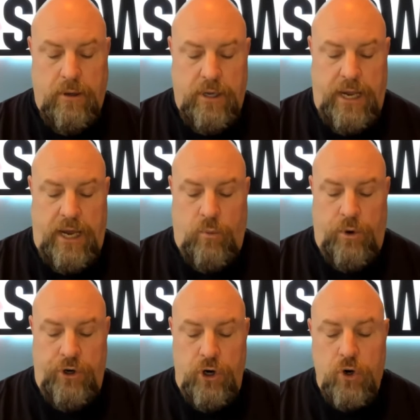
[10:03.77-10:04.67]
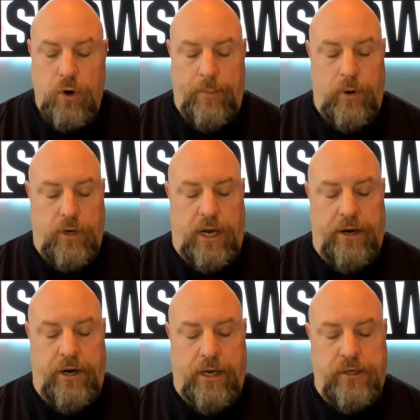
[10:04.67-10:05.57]
Yet, when your criminal
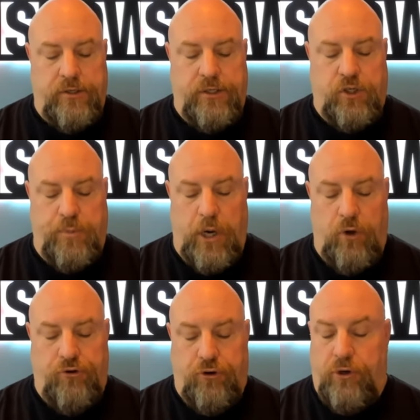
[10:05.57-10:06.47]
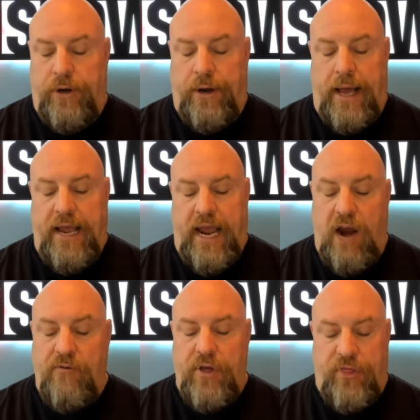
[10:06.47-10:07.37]
conduct is exposed, you deny
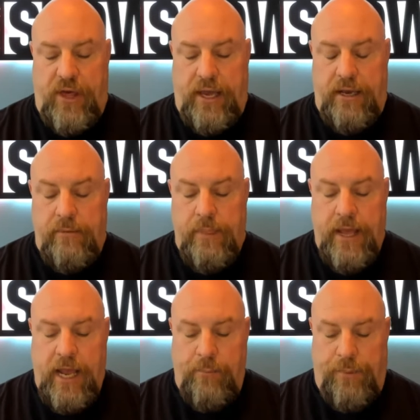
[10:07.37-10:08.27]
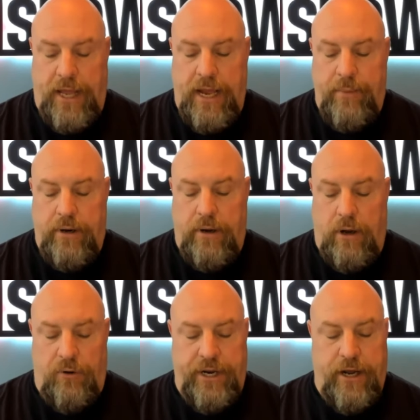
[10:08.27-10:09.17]
everything and blame it
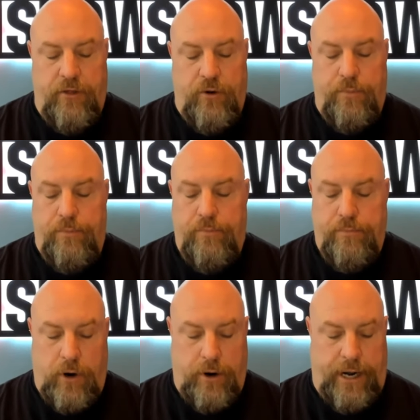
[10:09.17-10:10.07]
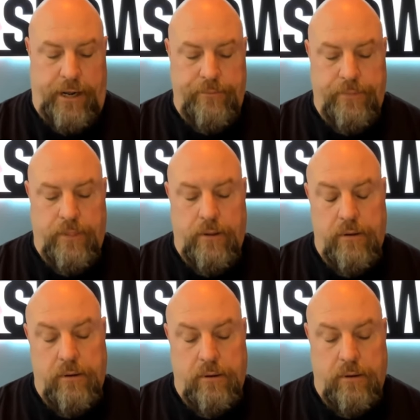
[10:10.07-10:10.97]
on the other party
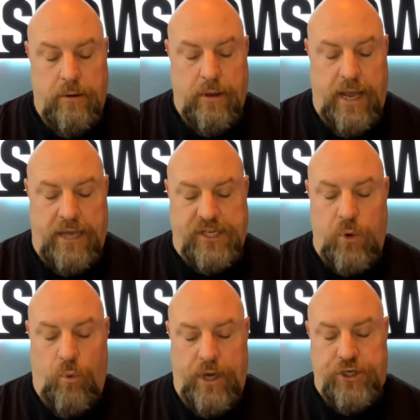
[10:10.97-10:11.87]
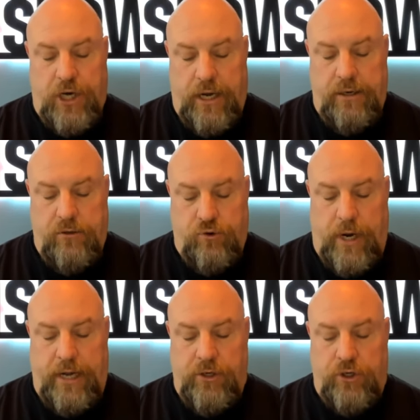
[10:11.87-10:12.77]
as a witch hunt
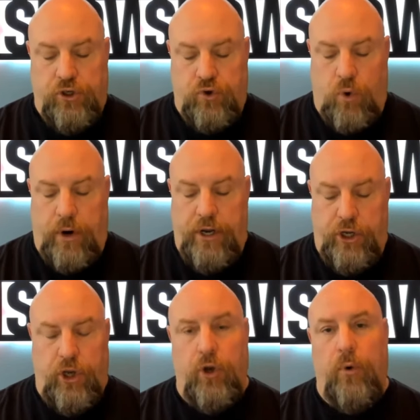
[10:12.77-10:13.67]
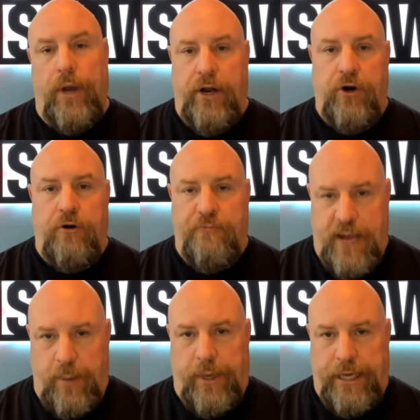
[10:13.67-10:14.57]
trying to destroy you and your
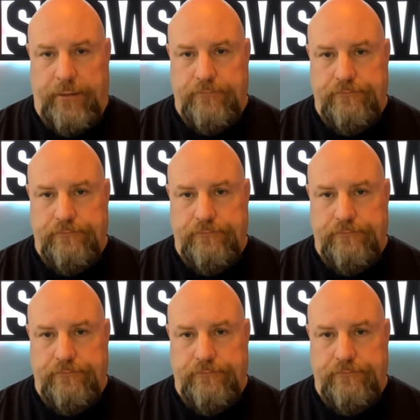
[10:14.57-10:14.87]
family.